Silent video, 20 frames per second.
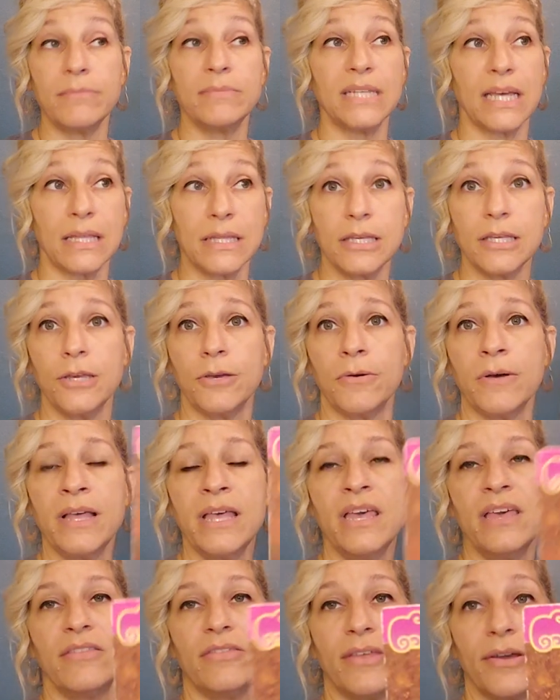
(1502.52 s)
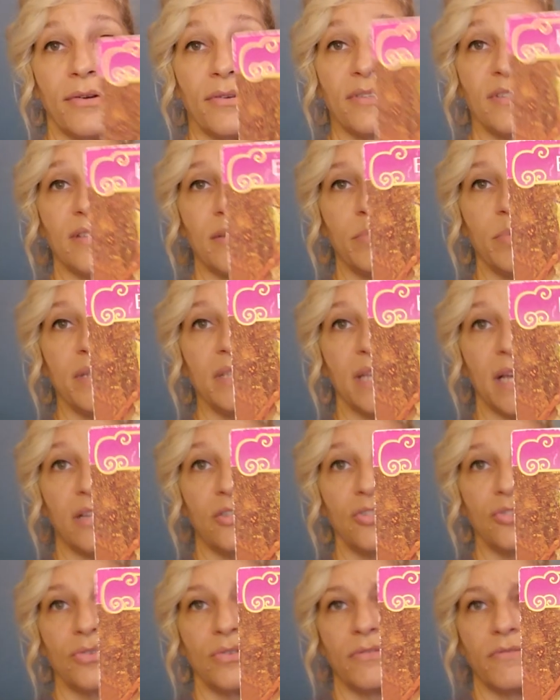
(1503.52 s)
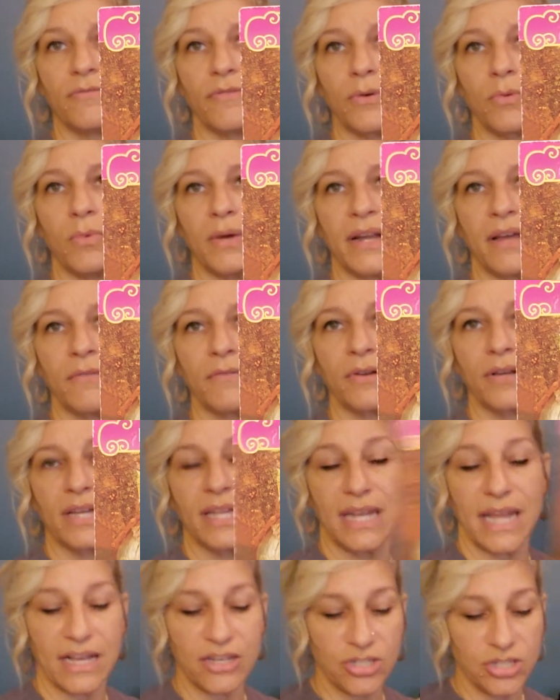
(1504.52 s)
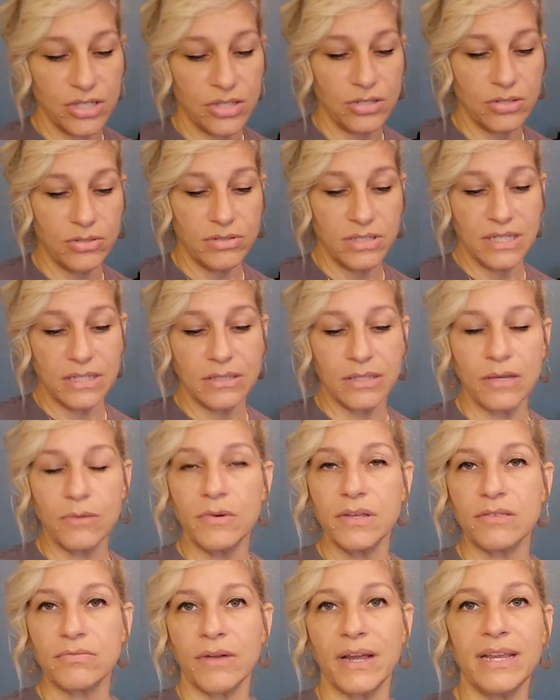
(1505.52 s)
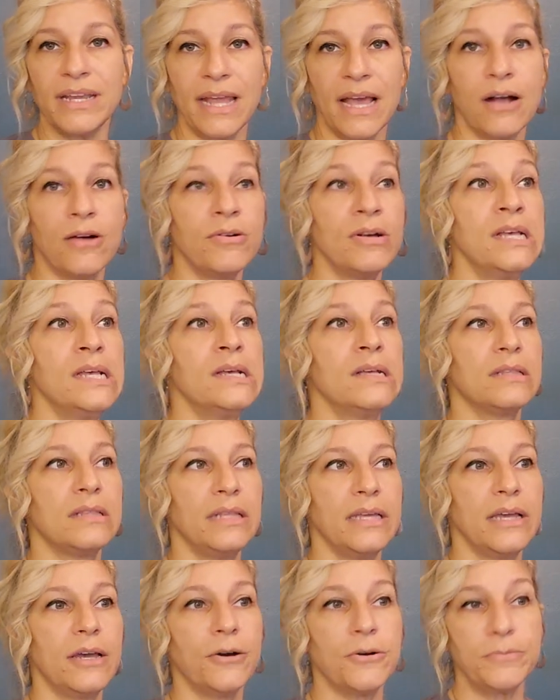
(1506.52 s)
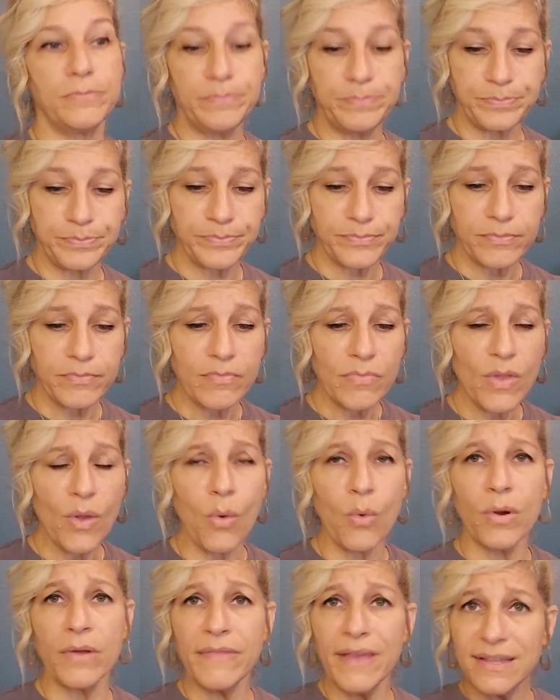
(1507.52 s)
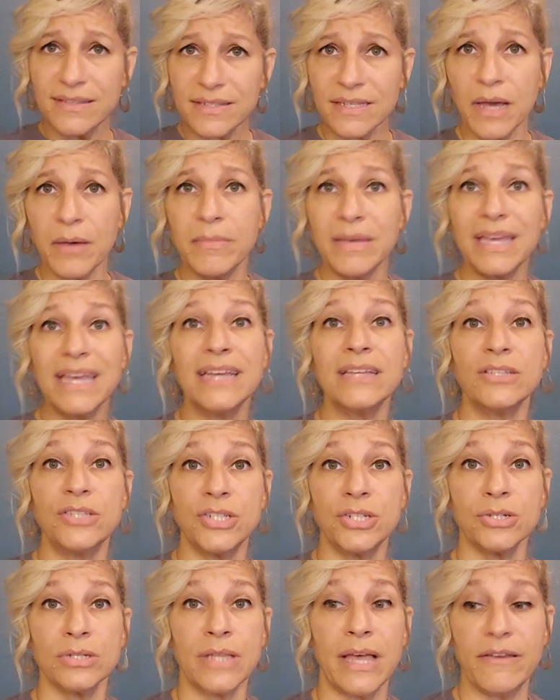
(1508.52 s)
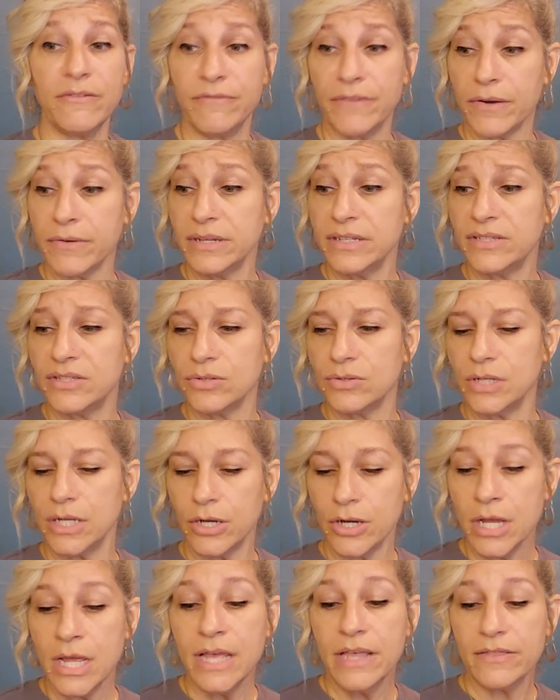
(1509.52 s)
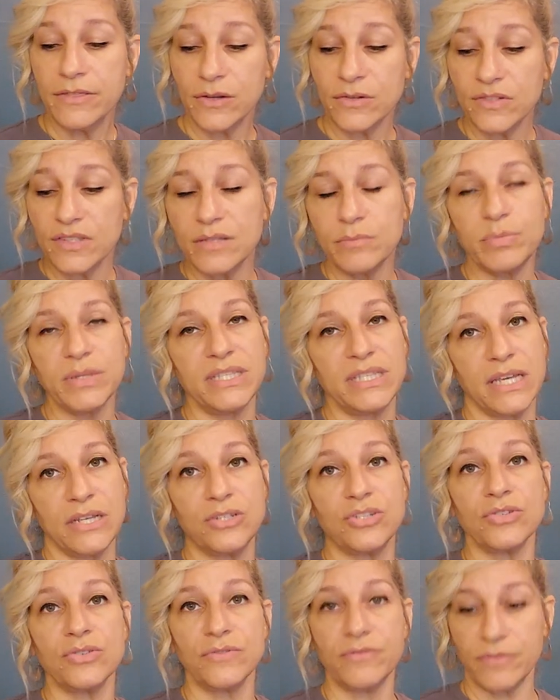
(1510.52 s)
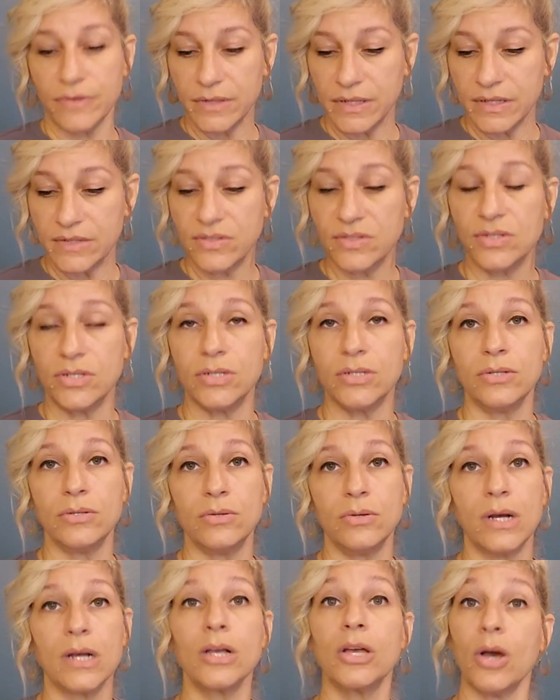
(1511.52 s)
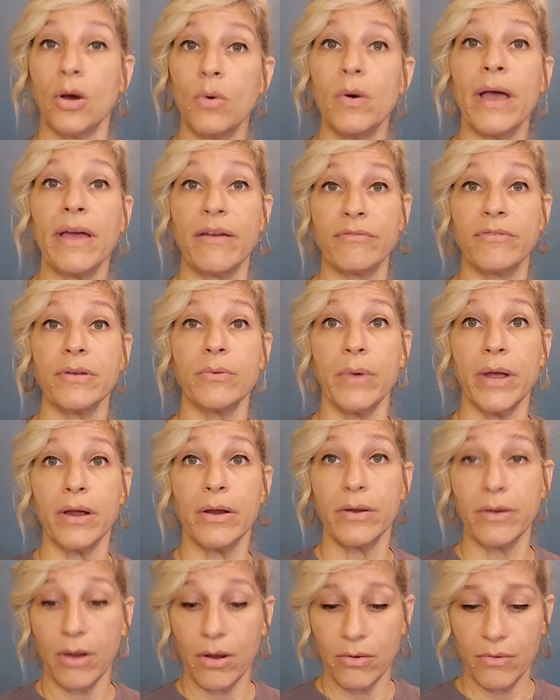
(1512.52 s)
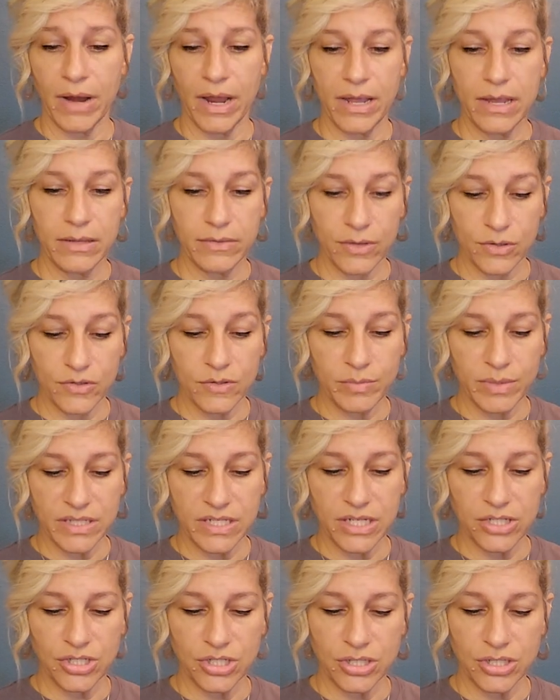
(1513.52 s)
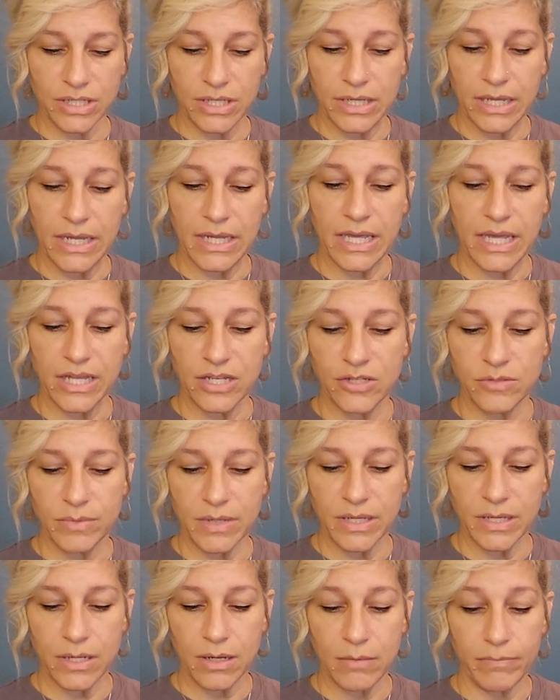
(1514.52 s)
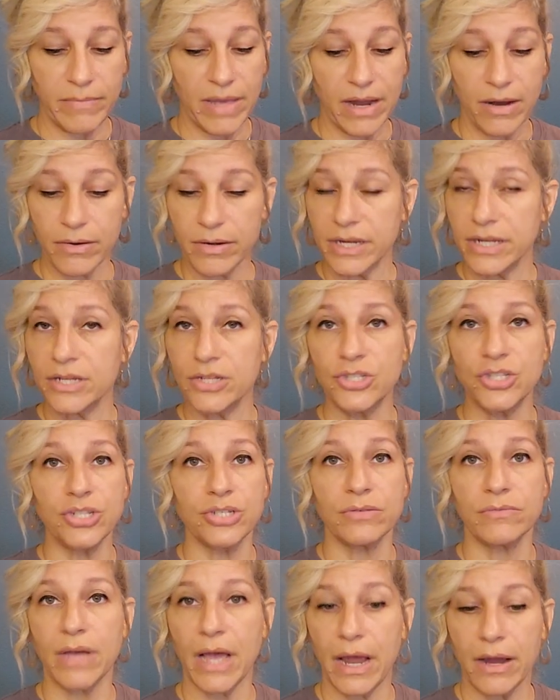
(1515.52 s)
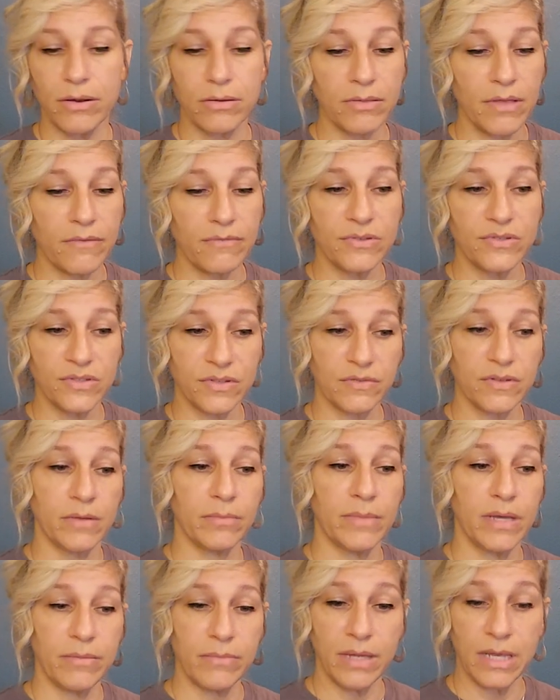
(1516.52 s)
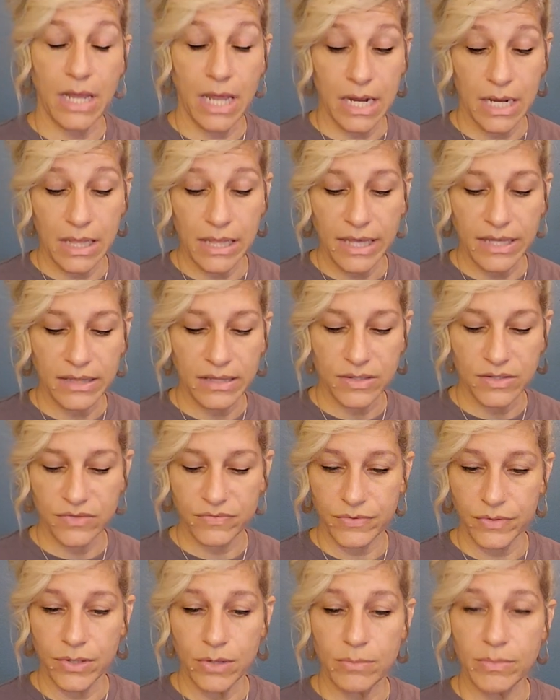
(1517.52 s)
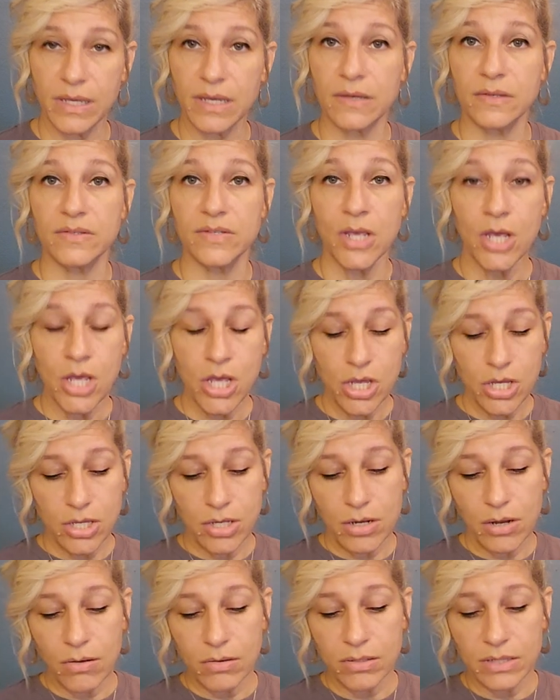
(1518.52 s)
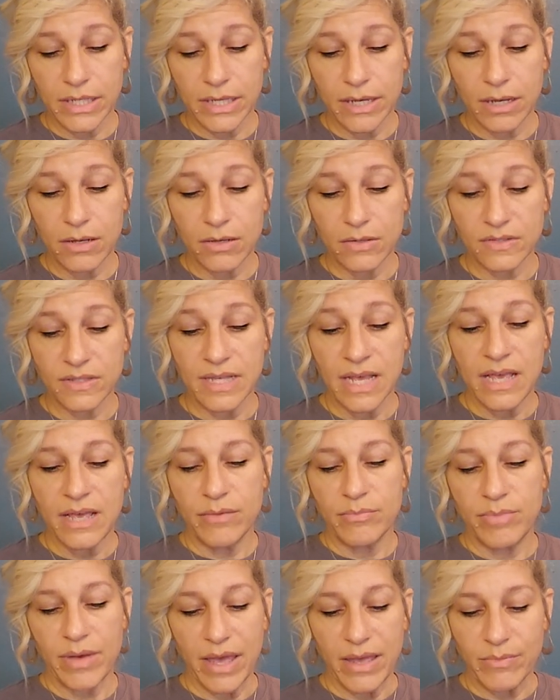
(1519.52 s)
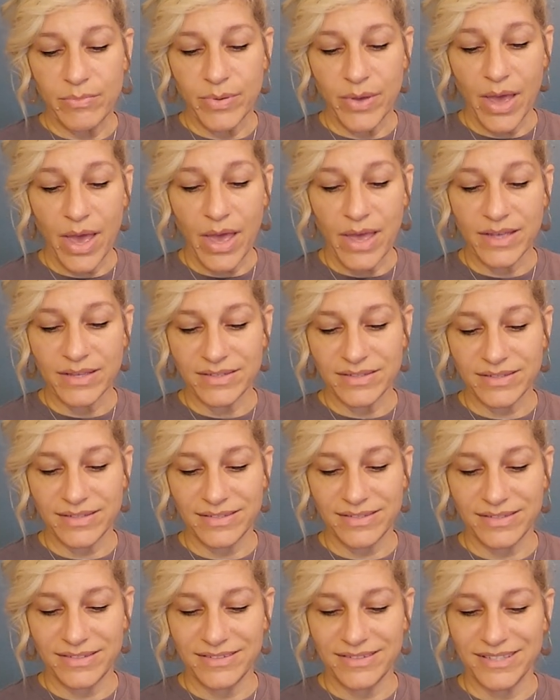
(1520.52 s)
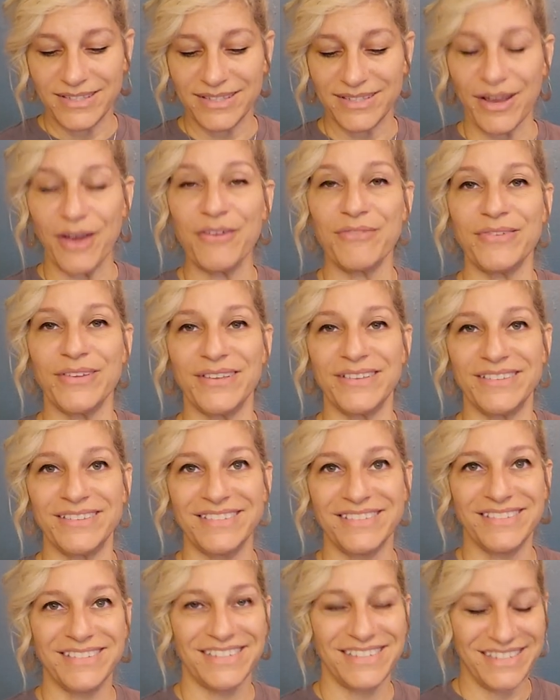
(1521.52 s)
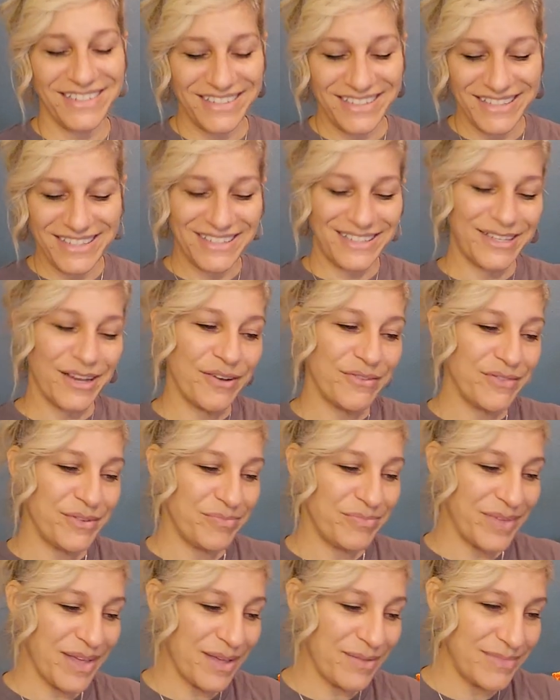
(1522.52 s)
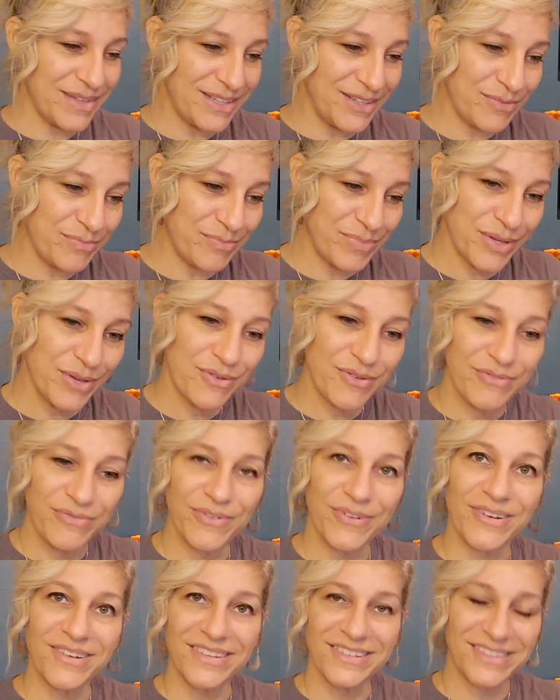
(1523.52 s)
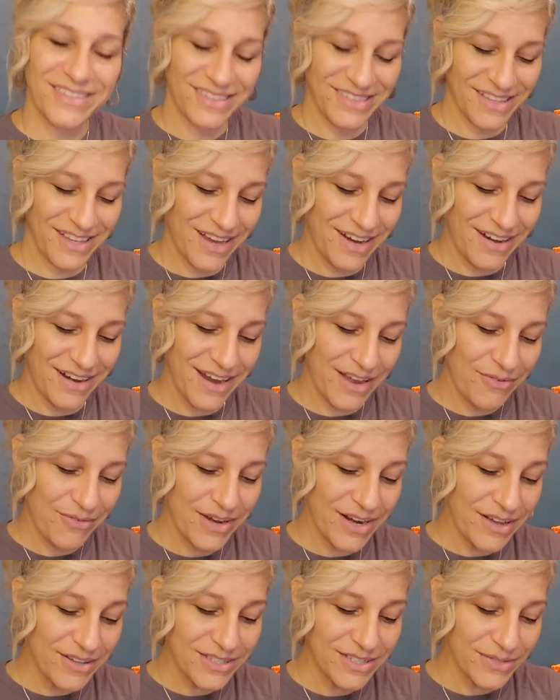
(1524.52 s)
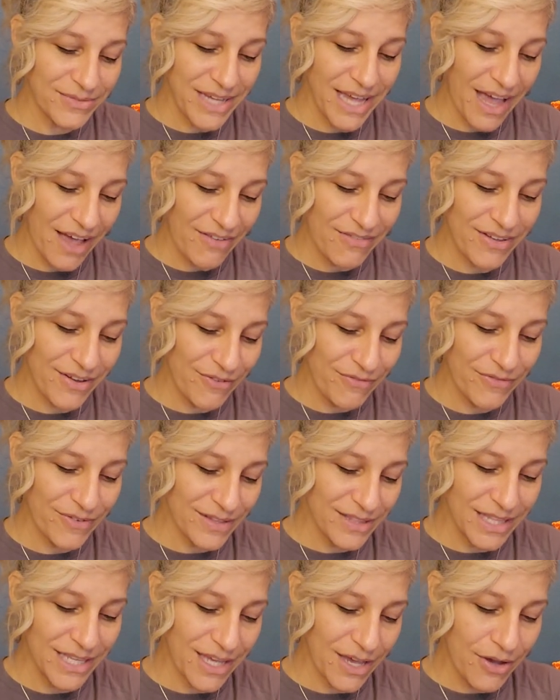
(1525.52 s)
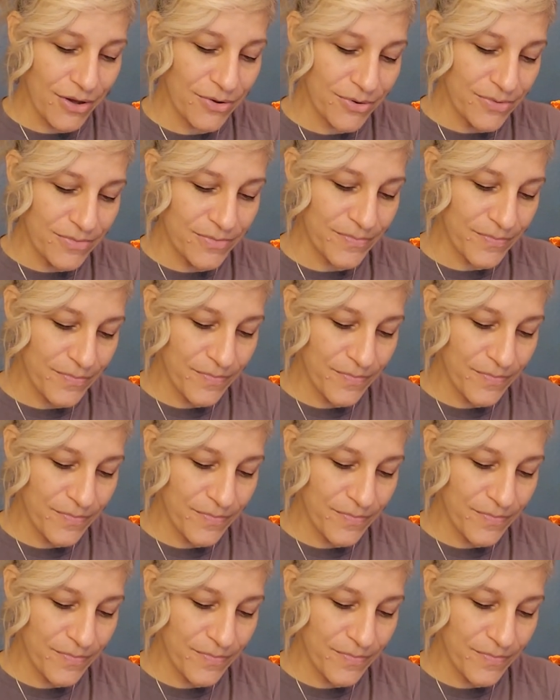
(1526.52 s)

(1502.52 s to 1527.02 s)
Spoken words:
I'm telling you, there is the potential for whatever connection you're dealing with right now, Leo, or that's coming into your life very soon here. There's the potential for this to go everywhere. All right. There's potentially engagement, marriage, higher levels of commitment. And I like this for you because, you know, Leo's babies, you deserve it. You deserve it, baby. You're beautiful. All right. What else do we have here for Leo?